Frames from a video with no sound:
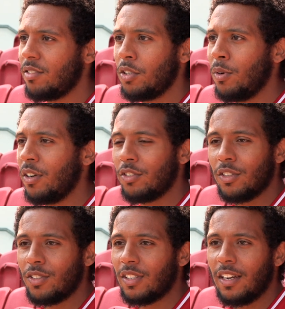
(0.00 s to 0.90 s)

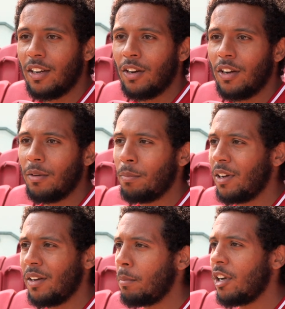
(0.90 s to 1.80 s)
200 or something,
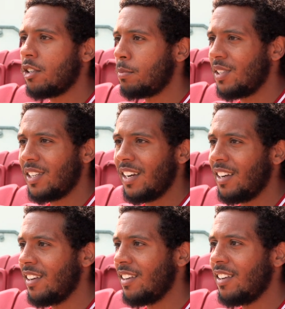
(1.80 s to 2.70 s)
plus
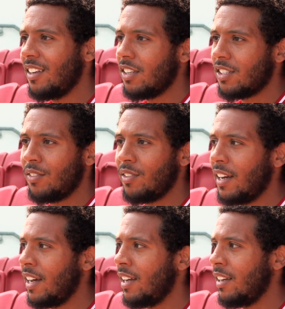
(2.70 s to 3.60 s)
percent and stuff
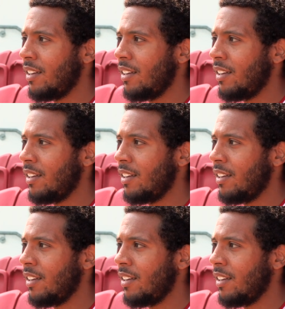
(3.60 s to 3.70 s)
like that.